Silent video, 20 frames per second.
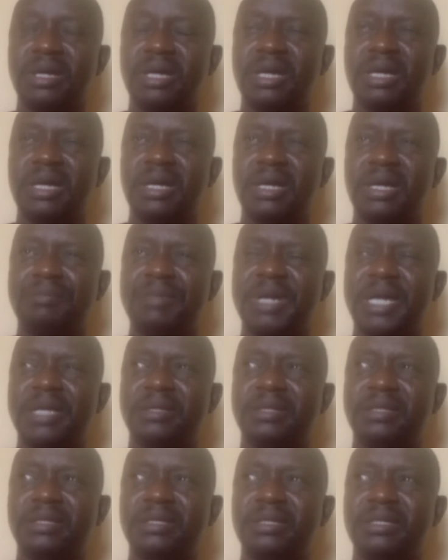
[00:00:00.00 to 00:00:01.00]
I
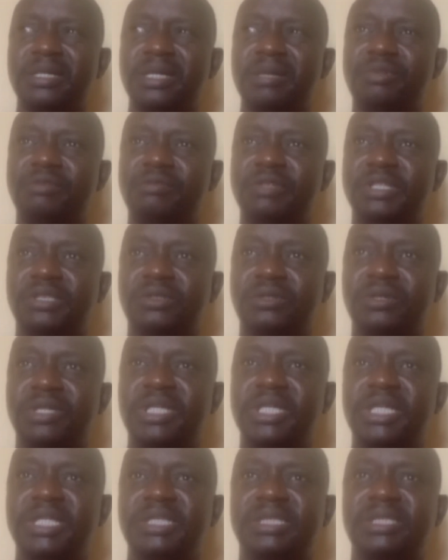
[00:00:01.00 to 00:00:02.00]
think Professor
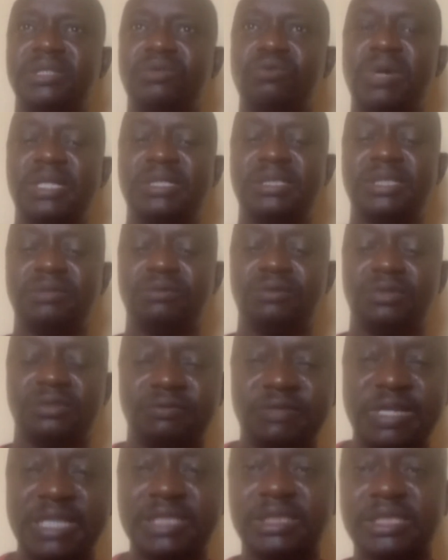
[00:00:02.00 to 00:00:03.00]
EAC Wanze was
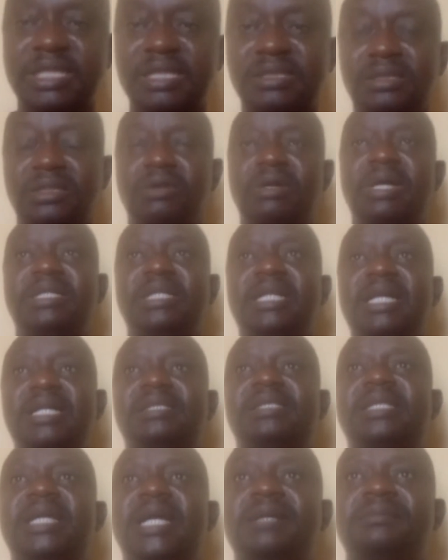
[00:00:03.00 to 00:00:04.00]
vice chancellor at
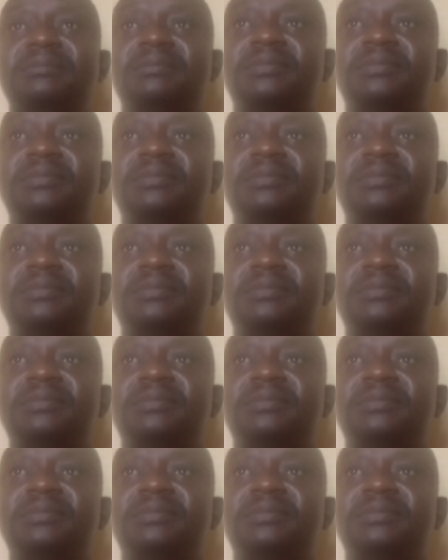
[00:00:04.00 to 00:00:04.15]
that time,